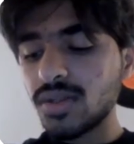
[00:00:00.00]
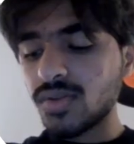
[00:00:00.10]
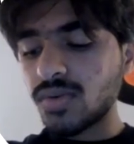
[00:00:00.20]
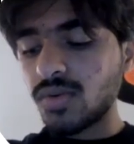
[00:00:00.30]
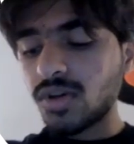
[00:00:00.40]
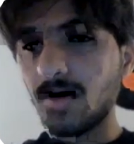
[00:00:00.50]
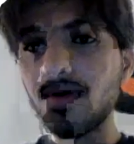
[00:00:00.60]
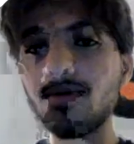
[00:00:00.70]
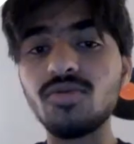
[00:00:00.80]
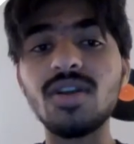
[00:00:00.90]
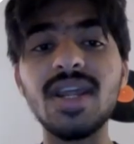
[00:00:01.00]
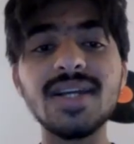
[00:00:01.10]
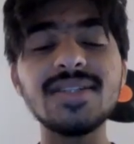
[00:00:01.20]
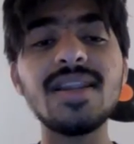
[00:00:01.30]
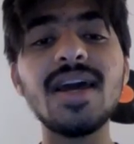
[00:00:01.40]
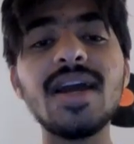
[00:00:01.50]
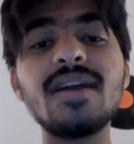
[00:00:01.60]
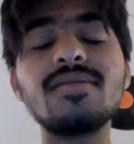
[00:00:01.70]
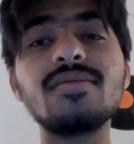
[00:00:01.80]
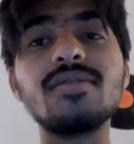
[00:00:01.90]
So coming up to the next
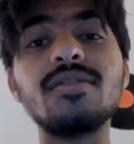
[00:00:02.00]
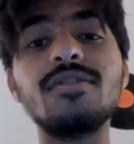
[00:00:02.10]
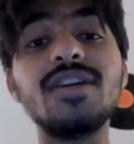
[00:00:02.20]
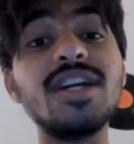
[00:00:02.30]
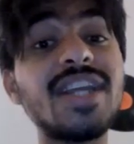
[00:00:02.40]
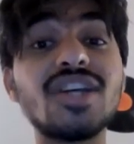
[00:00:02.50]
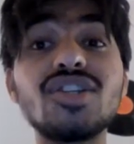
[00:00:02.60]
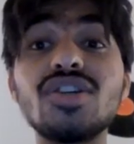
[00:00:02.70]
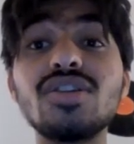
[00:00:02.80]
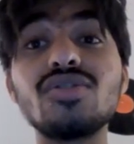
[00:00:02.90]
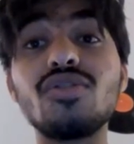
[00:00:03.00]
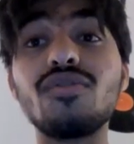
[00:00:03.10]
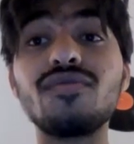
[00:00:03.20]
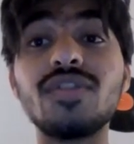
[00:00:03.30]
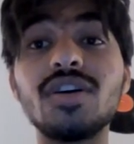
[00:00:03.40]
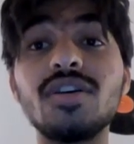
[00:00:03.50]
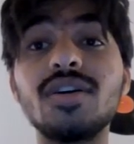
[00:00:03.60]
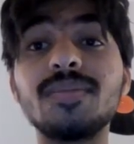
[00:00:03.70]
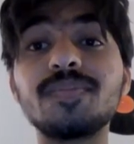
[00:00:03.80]
slide, so detections of the